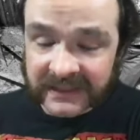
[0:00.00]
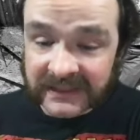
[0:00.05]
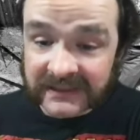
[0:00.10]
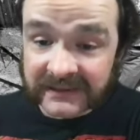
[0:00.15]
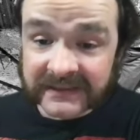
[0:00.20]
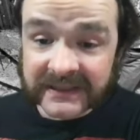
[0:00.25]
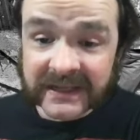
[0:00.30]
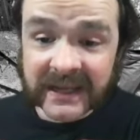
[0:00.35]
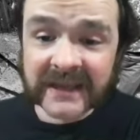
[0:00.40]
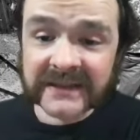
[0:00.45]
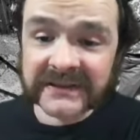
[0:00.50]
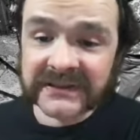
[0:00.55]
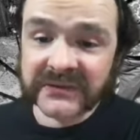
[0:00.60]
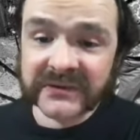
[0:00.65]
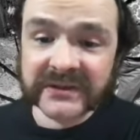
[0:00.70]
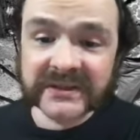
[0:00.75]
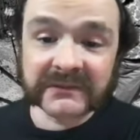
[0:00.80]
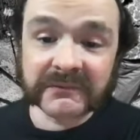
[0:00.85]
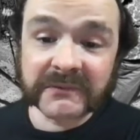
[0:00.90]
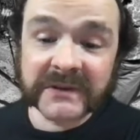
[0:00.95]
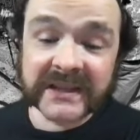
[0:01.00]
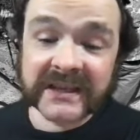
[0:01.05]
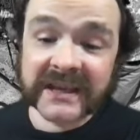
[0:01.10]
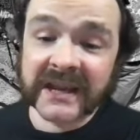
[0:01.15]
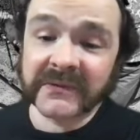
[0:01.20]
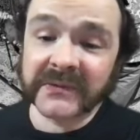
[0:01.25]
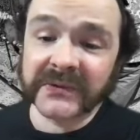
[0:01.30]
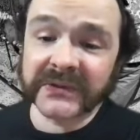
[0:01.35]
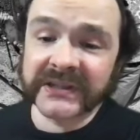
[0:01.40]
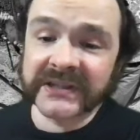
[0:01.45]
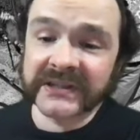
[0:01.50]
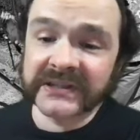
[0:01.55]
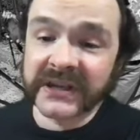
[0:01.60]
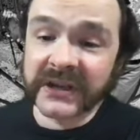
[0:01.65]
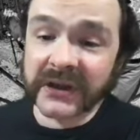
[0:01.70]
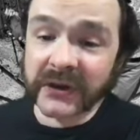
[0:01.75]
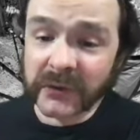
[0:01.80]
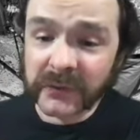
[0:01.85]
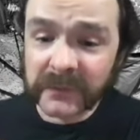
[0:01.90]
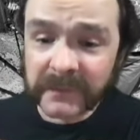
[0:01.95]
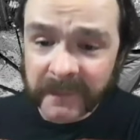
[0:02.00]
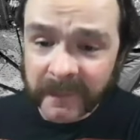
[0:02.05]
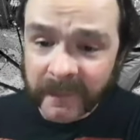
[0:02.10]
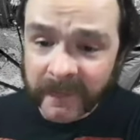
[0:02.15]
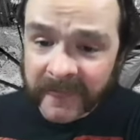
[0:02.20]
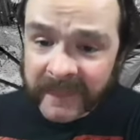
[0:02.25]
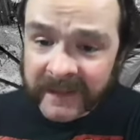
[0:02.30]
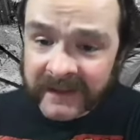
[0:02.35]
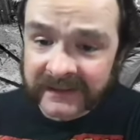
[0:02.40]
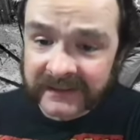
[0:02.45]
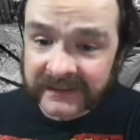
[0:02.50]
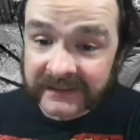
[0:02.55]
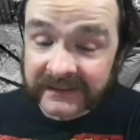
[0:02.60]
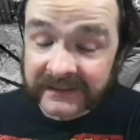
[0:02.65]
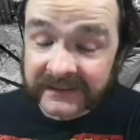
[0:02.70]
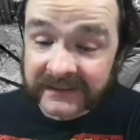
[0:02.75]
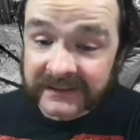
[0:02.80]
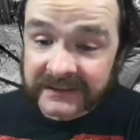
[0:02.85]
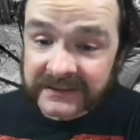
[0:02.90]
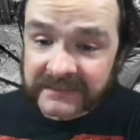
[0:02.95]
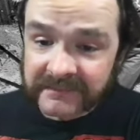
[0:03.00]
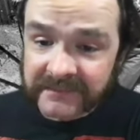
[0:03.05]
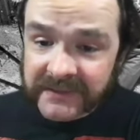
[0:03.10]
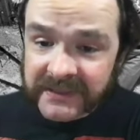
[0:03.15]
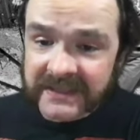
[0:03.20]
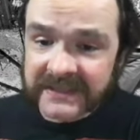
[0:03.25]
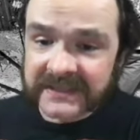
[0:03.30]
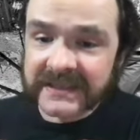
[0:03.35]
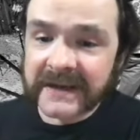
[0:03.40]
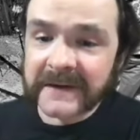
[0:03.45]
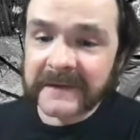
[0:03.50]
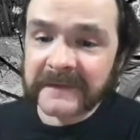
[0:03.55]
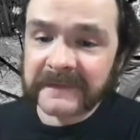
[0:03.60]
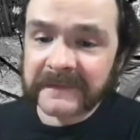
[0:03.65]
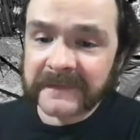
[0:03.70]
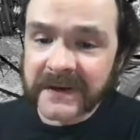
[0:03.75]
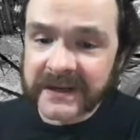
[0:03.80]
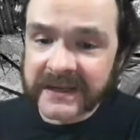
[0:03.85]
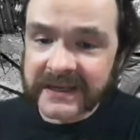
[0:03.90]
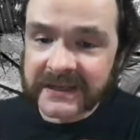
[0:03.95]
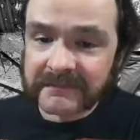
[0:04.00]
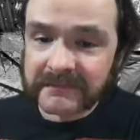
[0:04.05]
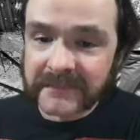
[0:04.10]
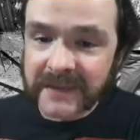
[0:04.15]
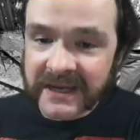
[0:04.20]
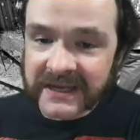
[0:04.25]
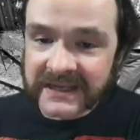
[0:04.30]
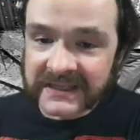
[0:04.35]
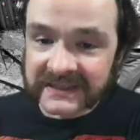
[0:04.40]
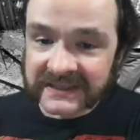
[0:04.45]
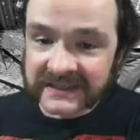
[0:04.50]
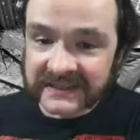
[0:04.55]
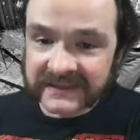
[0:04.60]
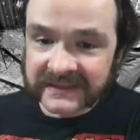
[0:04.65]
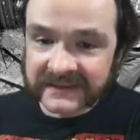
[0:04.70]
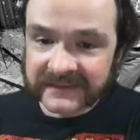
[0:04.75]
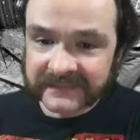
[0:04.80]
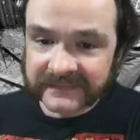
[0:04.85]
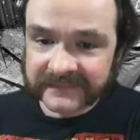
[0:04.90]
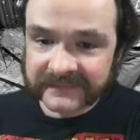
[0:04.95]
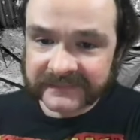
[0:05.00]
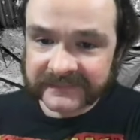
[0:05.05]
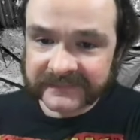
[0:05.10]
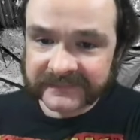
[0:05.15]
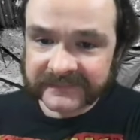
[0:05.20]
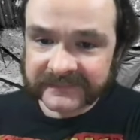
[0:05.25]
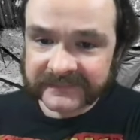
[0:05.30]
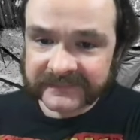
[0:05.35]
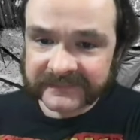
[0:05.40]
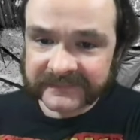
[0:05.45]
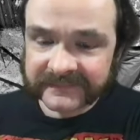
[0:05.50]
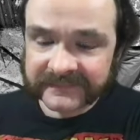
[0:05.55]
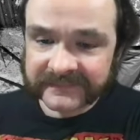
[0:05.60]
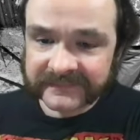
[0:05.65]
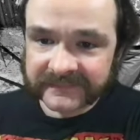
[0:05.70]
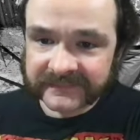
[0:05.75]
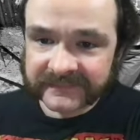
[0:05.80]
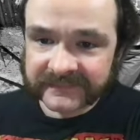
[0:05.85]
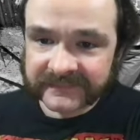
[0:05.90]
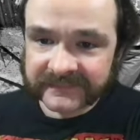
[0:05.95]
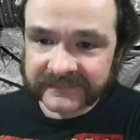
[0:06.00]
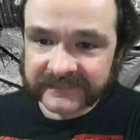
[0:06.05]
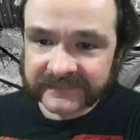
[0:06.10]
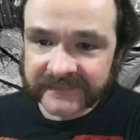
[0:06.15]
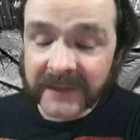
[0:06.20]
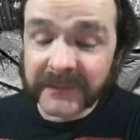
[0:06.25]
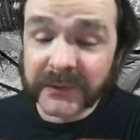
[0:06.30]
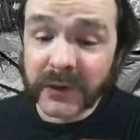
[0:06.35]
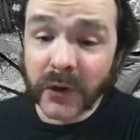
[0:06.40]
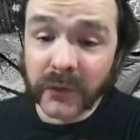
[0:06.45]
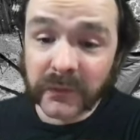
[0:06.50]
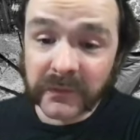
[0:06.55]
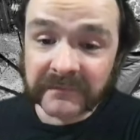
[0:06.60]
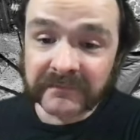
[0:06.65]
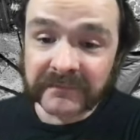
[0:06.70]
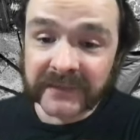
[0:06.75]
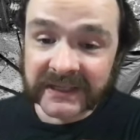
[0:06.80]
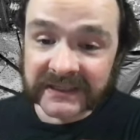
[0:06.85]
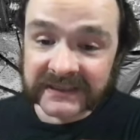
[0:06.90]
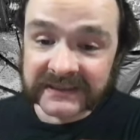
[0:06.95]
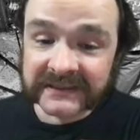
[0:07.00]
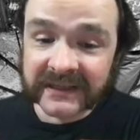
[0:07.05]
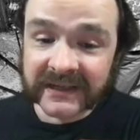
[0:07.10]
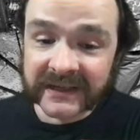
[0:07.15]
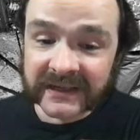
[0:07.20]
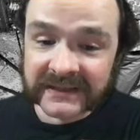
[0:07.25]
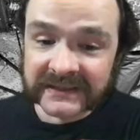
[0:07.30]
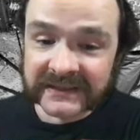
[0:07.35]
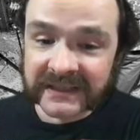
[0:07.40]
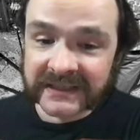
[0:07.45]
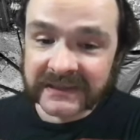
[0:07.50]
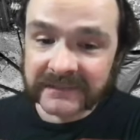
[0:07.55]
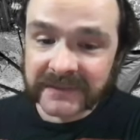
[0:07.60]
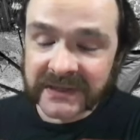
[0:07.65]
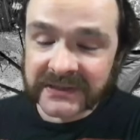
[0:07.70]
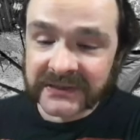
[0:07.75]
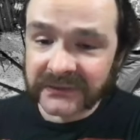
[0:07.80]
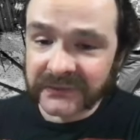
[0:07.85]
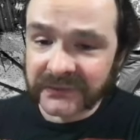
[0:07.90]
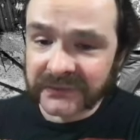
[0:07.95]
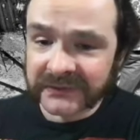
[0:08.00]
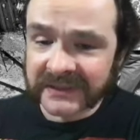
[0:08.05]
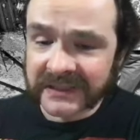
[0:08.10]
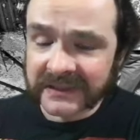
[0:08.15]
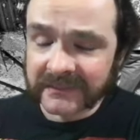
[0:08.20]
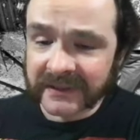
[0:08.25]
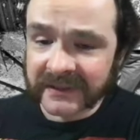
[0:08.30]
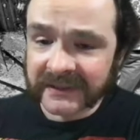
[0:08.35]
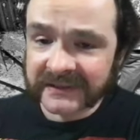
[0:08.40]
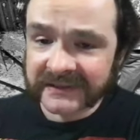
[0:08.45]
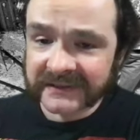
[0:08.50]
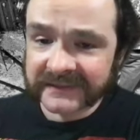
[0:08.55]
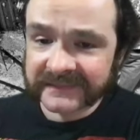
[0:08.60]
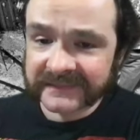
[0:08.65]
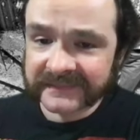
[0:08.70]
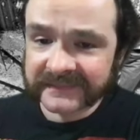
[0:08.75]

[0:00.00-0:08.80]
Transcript: The answer is we can't really know because they're fucking mice. I'm going with mice. Like I said, the picture looks like mice.